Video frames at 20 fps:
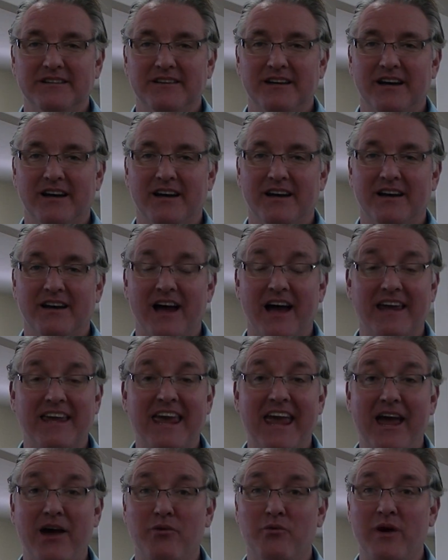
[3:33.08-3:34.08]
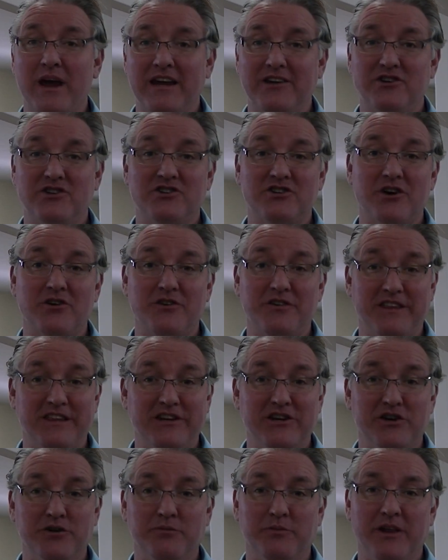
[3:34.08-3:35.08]
I can't wait to show you the
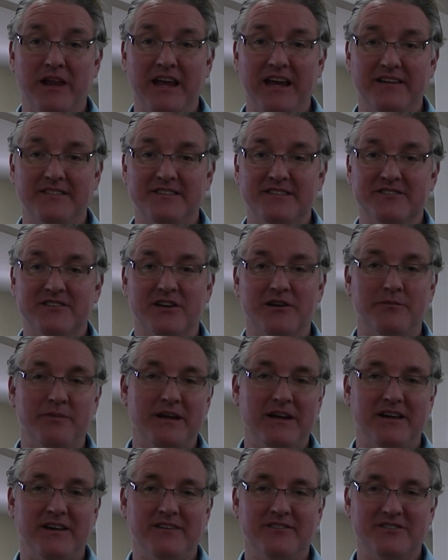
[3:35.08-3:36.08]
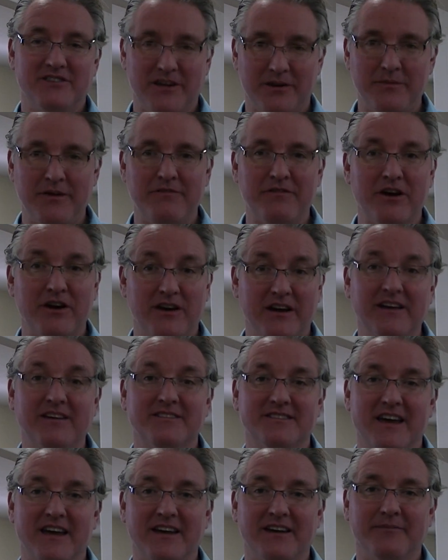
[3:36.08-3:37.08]
new place. It's gonna be very
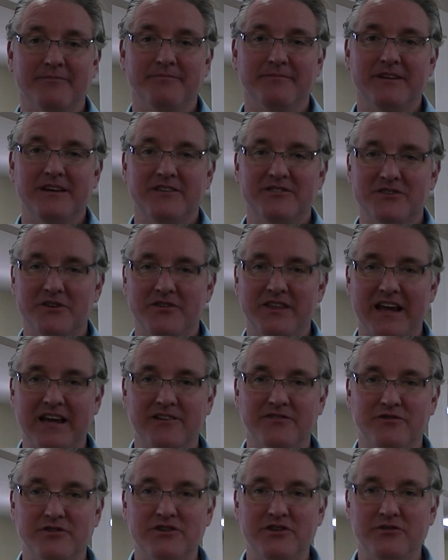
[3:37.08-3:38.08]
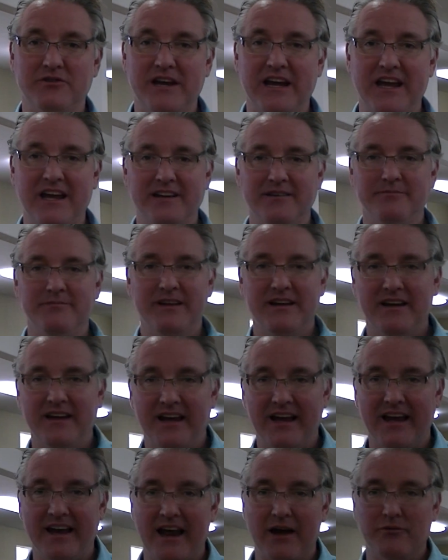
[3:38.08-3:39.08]
exciting. So thanks for tuning in,
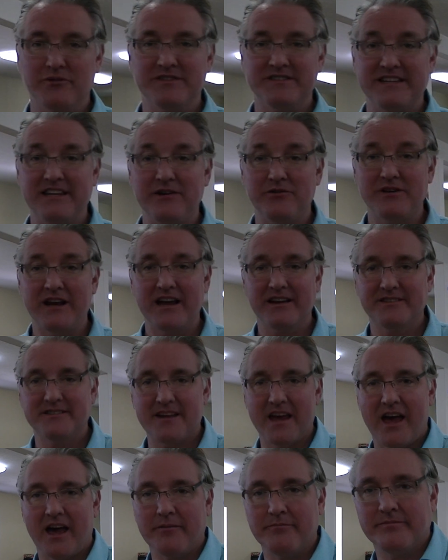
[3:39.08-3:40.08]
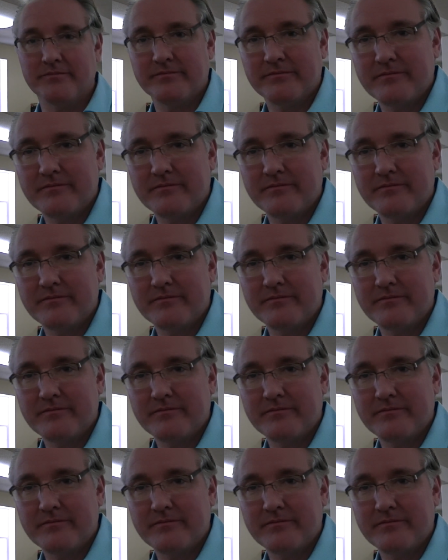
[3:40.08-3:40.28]
and I will see you next time.